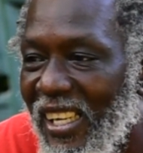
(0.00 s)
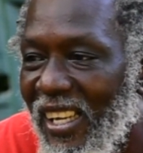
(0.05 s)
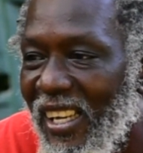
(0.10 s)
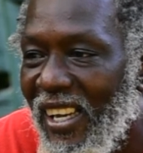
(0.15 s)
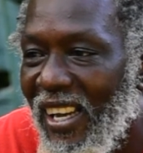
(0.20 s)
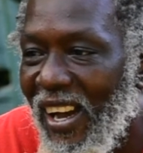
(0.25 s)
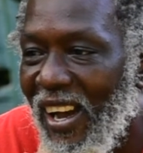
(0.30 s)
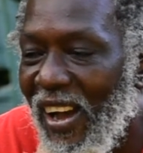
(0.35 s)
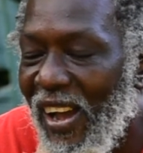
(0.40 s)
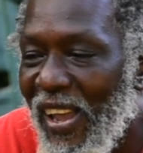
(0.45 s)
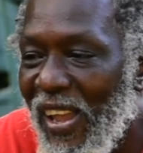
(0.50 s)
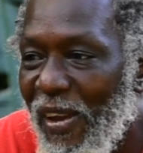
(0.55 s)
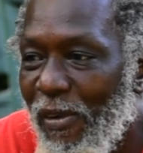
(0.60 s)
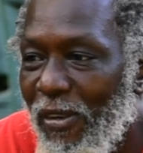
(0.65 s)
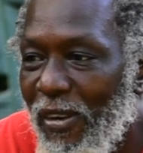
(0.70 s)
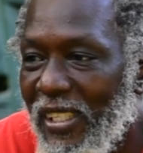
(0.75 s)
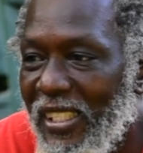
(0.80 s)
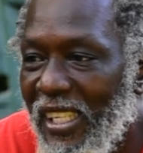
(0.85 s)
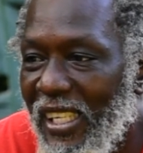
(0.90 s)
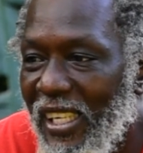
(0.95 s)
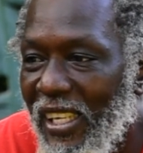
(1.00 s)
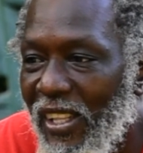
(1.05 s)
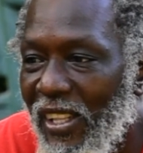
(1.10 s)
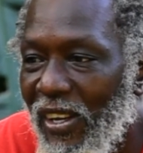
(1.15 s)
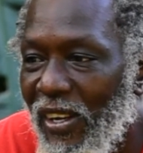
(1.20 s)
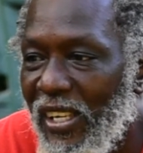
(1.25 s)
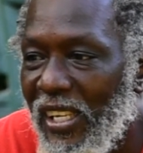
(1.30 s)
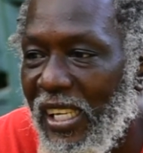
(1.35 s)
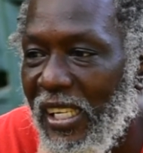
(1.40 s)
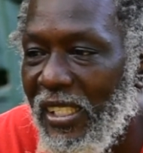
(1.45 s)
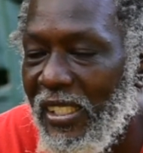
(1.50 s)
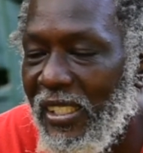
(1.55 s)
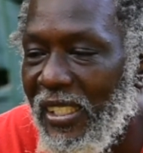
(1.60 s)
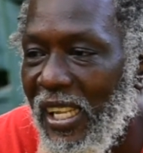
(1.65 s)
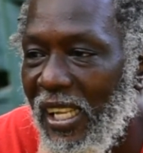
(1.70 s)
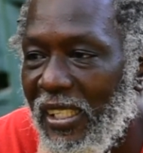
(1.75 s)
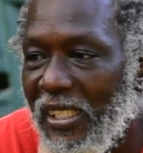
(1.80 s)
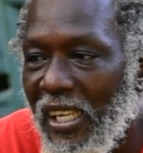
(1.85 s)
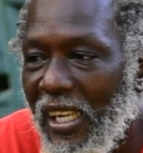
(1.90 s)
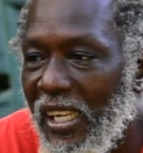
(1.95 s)
and everything, you know, is not
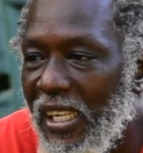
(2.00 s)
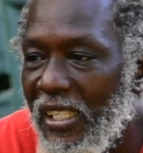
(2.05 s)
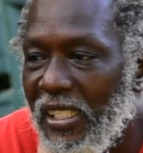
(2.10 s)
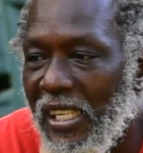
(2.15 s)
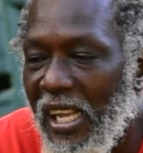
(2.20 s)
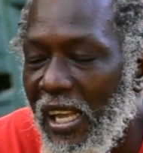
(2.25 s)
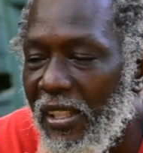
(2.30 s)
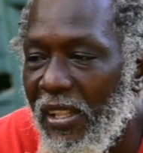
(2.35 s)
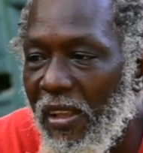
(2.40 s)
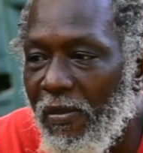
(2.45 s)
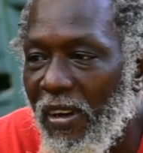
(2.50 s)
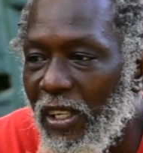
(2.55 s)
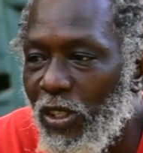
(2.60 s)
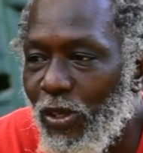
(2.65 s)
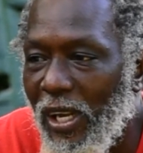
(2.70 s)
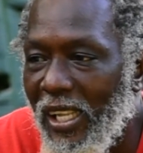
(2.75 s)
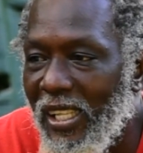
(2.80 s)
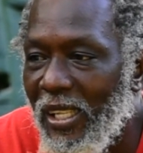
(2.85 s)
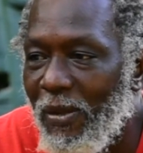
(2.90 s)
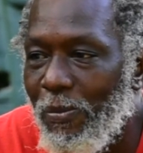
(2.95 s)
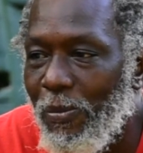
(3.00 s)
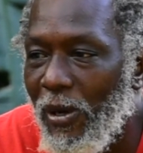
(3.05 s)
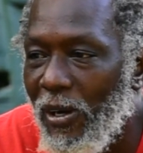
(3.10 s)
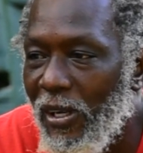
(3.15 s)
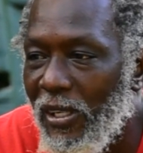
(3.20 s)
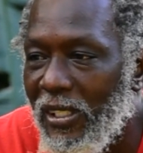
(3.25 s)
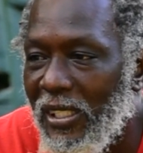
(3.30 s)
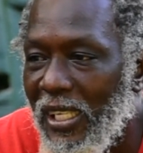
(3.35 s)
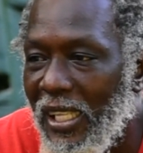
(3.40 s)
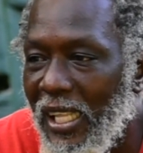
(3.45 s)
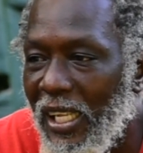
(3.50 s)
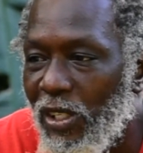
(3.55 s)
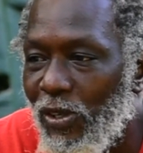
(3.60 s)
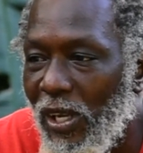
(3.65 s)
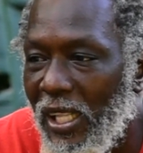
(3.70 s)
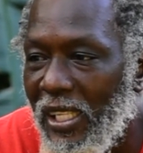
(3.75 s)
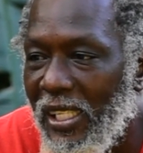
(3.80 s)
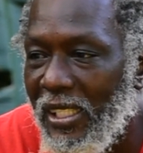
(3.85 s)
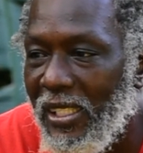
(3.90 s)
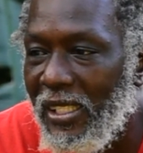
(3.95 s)
I never tried it personal, I tried
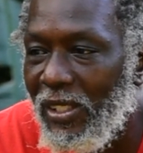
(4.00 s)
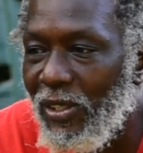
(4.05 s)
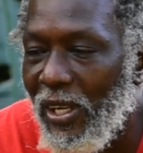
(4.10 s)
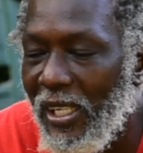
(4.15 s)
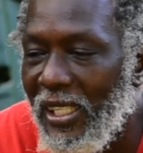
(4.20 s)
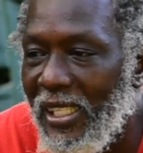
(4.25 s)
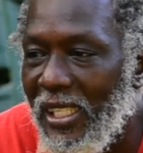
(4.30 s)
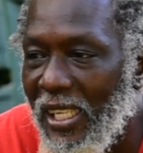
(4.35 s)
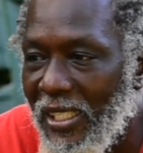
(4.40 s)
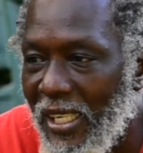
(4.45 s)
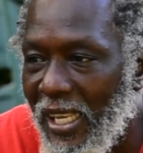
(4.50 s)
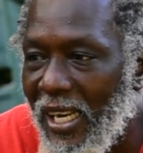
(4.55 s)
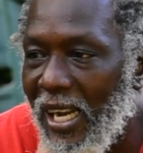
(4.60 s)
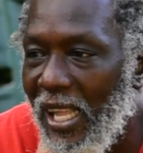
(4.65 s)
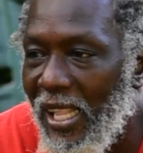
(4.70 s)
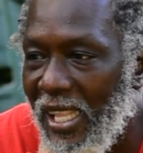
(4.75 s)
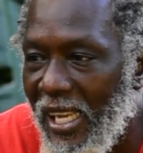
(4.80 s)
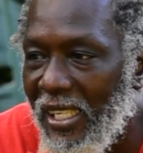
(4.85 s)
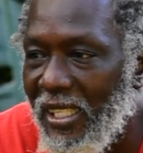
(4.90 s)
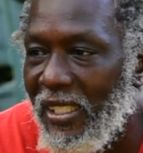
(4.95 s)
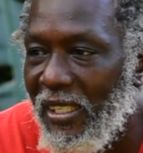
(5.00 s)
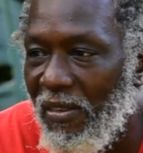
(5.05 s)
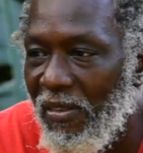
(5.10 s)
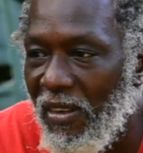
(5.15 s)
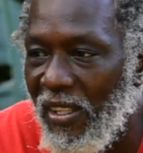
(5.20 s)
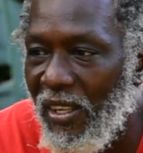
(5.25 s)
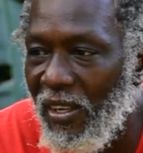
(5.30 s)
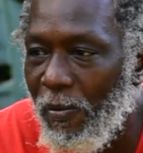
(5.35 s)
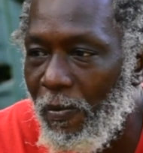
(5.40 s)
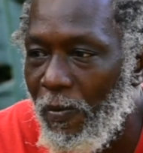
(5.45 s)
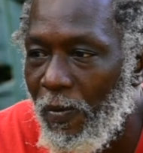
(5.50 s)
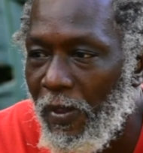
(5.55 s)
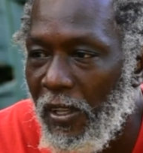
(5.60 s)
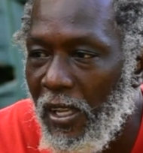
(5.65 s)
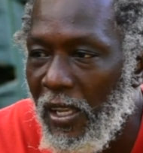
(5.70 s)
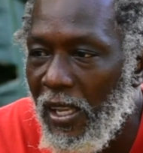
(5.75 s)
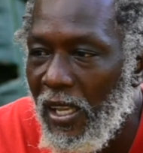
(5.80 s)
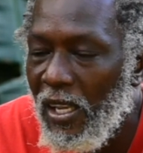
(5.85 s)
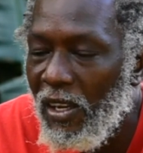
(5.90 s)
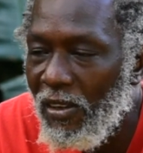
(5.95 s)
it as a collective, you know,
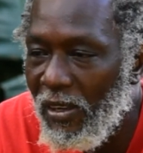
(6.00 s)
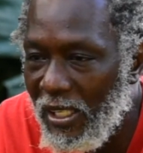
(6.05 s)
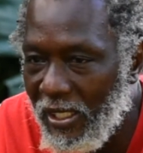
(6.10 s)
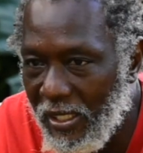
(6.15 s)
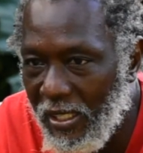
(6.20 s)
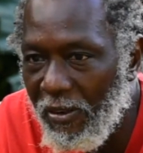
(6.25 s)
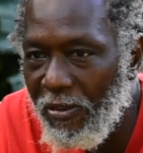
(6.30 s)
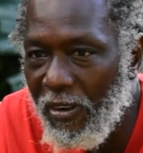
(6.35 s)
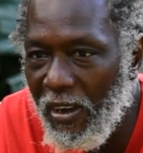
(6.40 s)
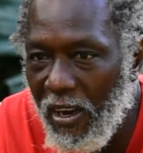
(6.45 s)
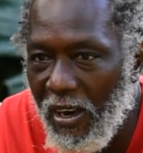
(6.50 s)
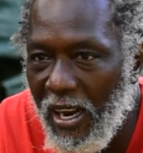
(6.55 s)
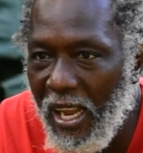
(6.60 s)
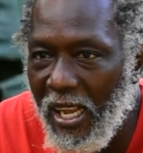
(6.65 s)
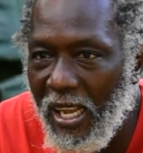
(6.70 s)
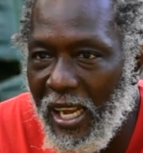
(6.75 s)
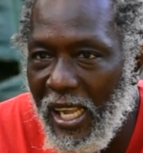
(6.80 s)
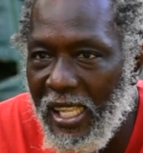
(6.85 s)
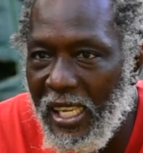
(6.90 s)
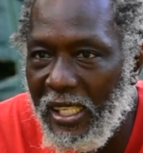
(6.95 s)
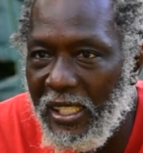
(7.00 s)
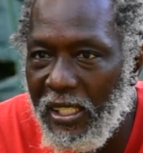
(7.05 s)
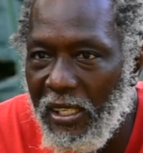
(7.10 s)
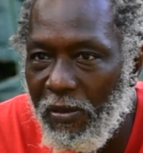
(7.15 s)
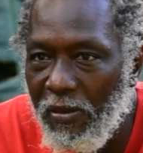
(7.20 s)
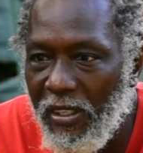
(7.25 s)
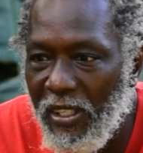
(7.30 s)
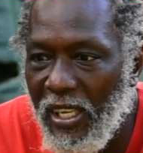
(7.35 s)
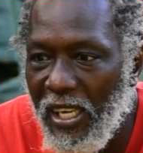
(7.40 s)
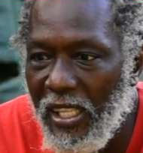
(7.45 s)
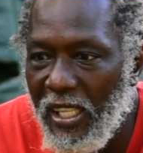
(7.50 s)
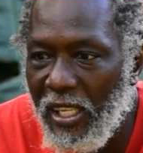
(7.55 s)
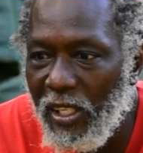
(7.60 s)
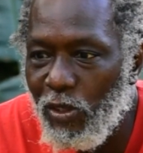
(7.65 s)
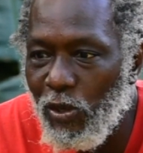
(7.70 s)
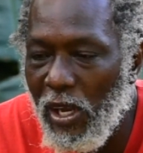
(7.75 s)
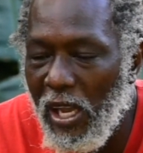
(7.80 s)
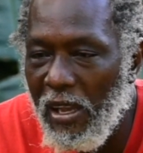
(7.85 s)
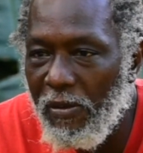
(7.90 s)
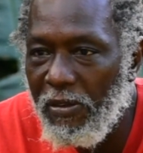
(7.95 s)
Rastafari collective, and I
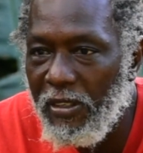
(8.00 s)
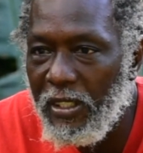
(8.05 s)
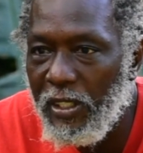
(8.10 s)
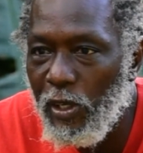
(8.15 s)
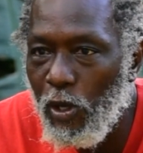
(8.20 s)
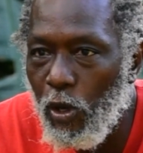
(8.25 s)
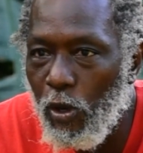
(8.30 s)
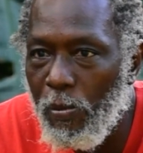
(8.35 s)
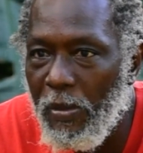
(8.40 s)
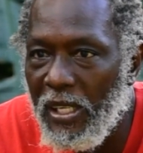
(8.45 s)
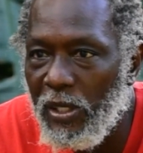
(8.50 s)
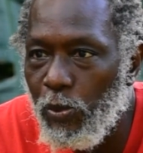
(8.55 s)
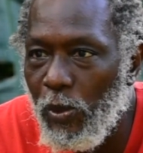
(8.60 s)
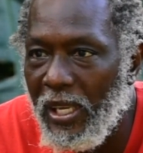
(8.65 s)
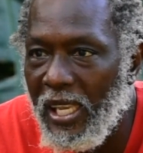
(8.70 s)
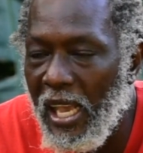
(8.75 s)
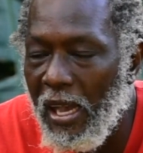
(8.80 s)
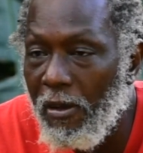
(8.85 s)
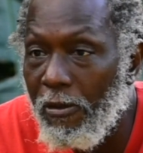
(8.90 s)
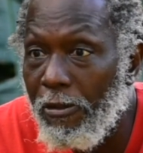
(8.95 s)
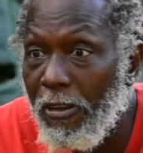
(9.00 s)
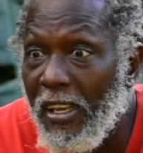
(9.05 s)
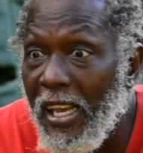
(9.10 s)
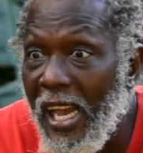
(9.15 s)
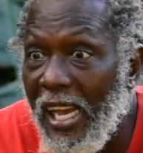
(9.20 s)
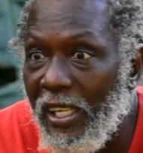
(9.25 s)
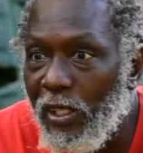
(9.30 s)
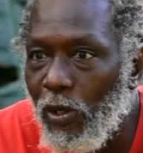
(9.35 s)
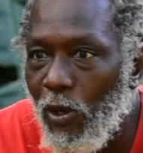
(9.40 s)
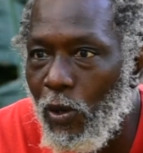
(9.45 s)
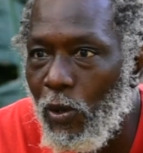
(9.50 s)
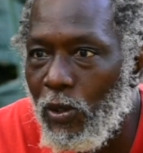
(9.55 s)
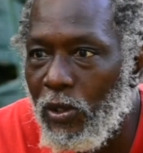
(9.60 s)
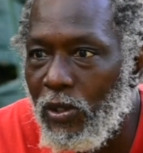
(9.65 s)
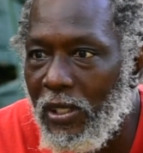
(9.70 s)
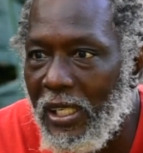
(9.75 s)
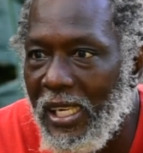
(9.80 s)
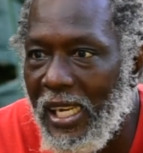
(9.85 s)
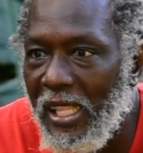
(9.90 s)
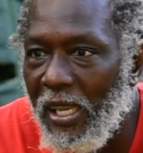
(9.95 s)
tried to see how best we can figure it out
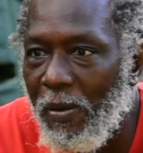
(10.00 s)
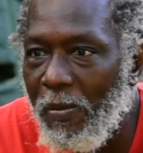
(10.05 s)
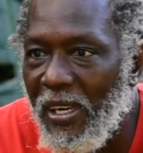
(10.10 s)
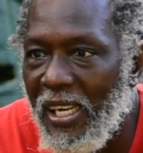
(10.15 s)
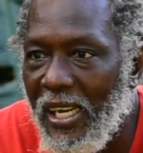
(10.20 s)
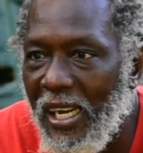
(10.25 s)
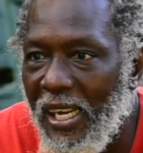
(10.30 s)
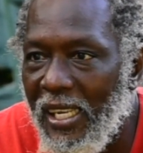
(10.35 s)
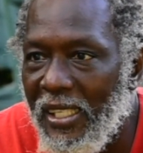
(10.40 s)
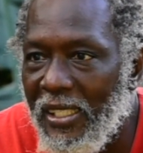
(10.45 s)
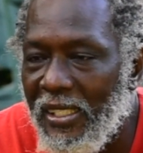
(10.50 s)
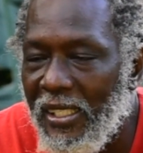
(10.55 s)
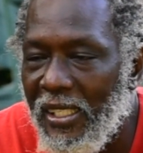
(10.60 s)
together because